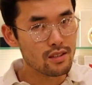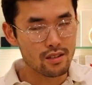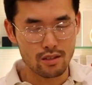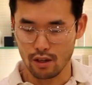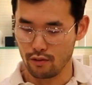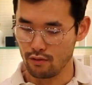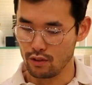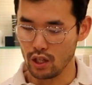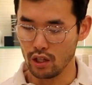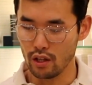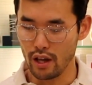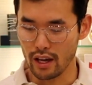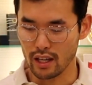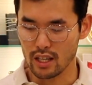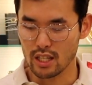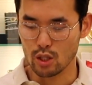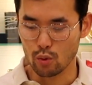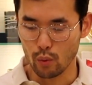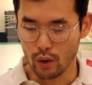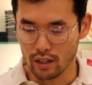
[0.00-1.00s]
So if you like
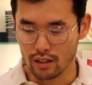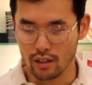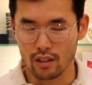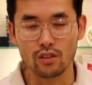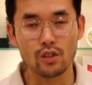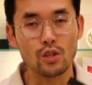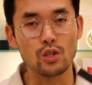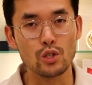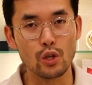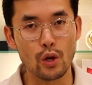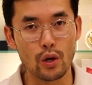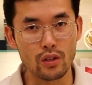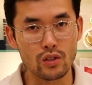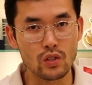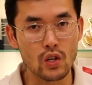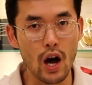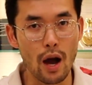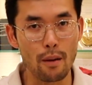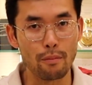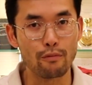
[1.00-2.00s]
sweet dessert
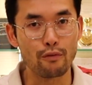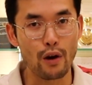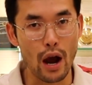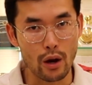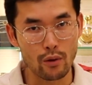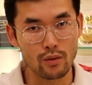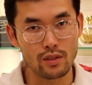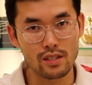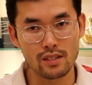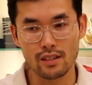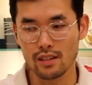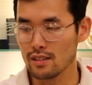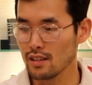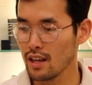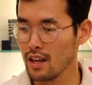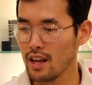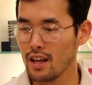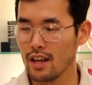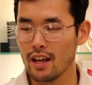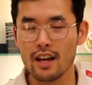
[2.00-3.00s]
type fragrances,
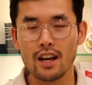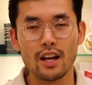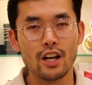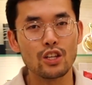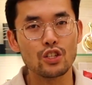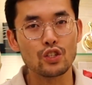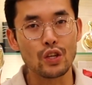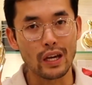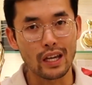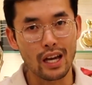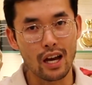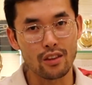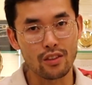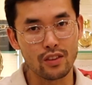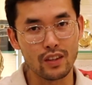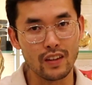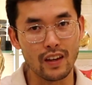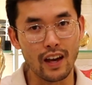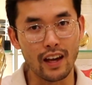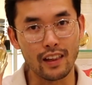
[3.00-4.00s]
check out
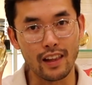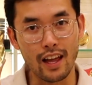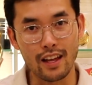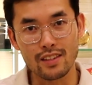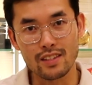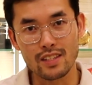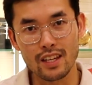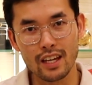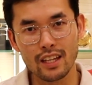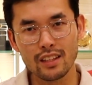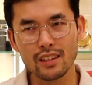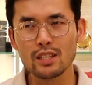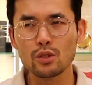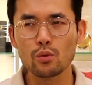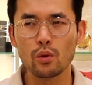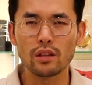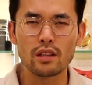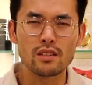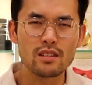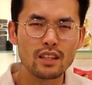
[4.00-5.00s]
the ALLENDE. This
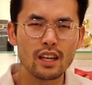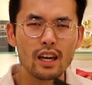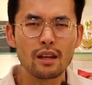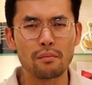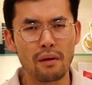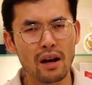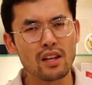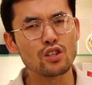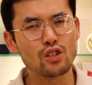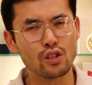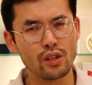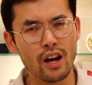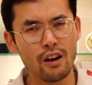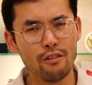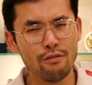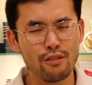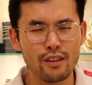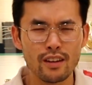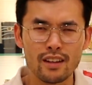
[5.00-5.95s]
one doesn't get much love.